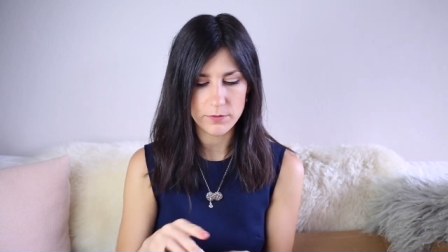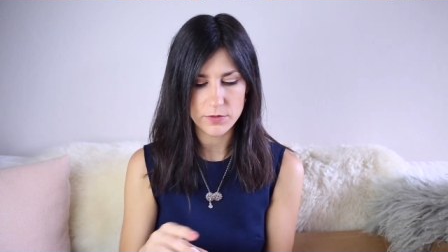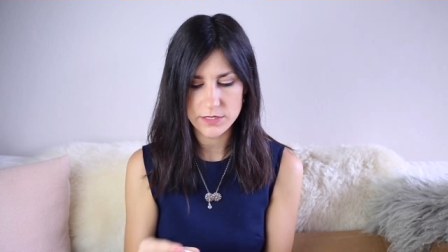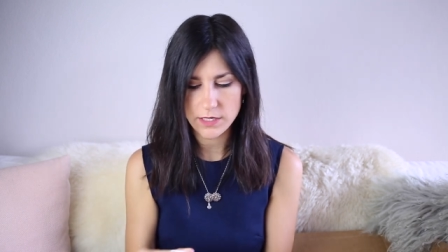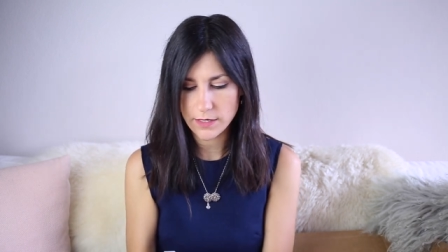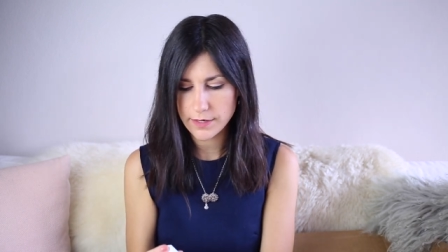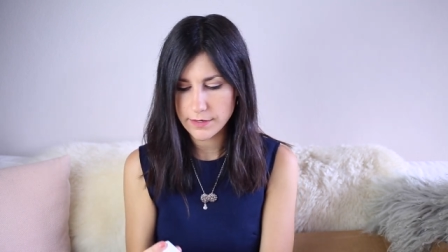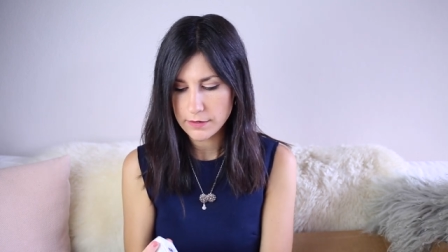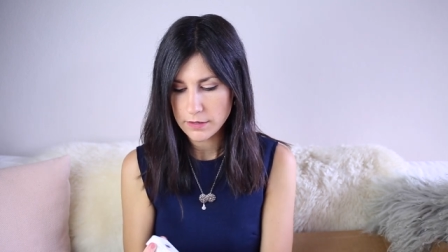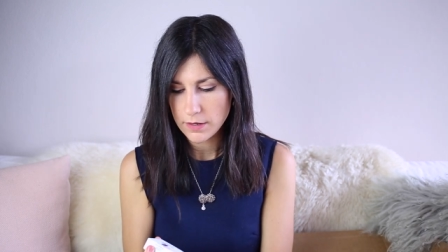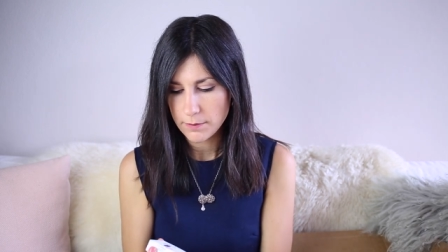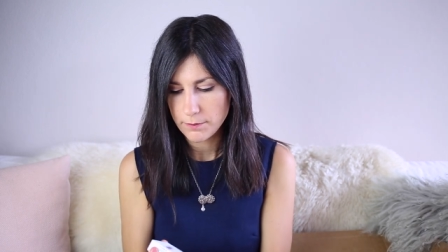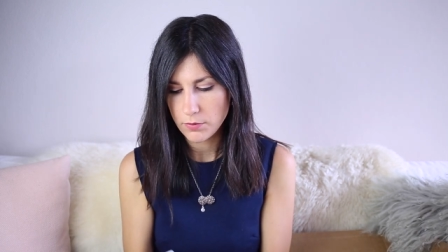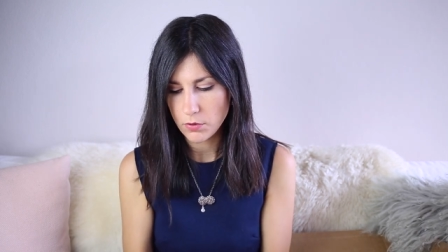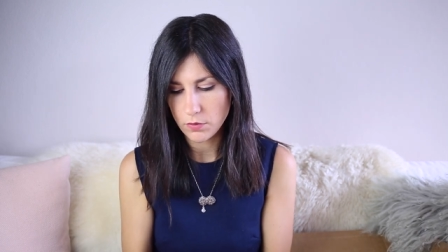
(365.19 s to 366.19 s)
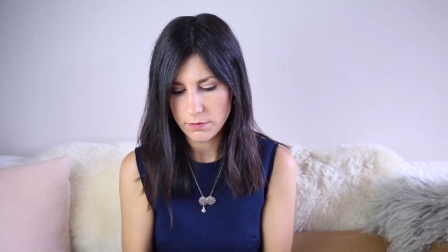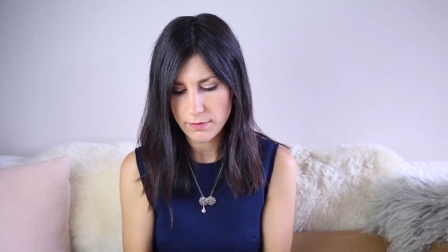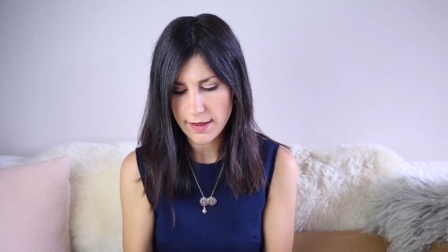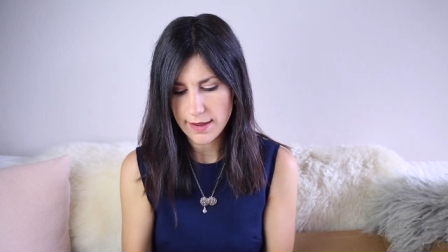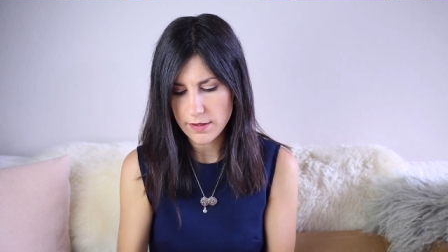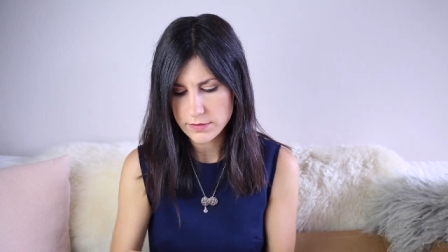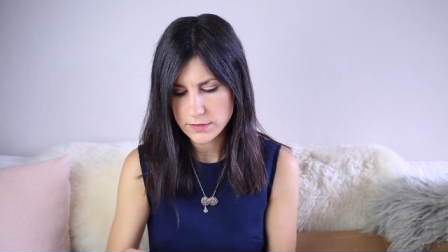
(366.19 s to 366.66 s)
I'm just gonna pull
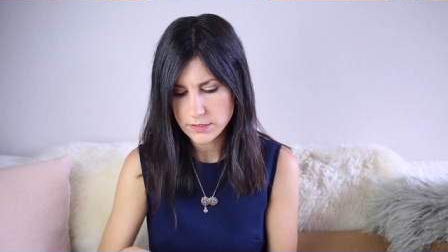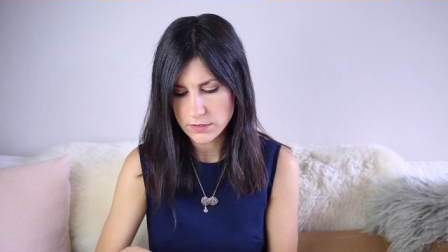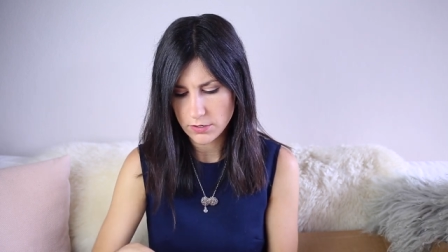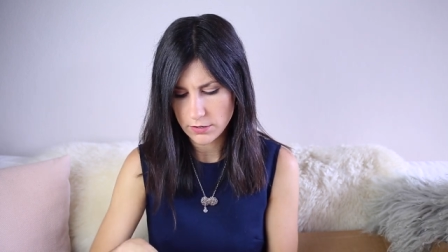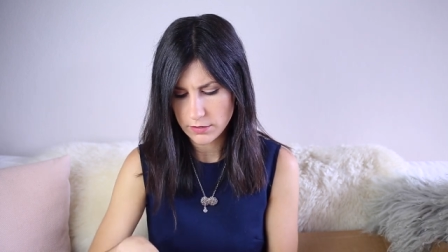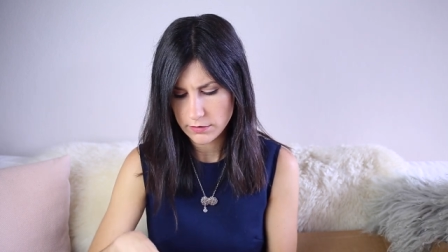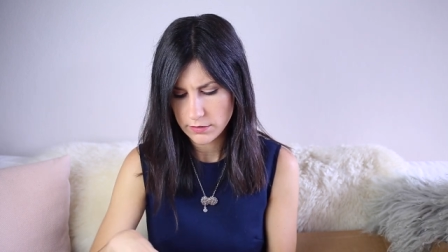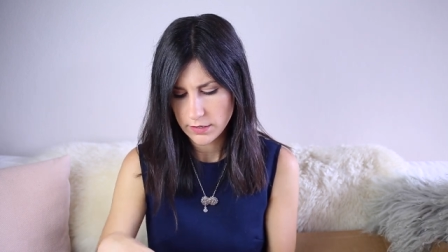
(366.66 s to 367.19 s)
them out. So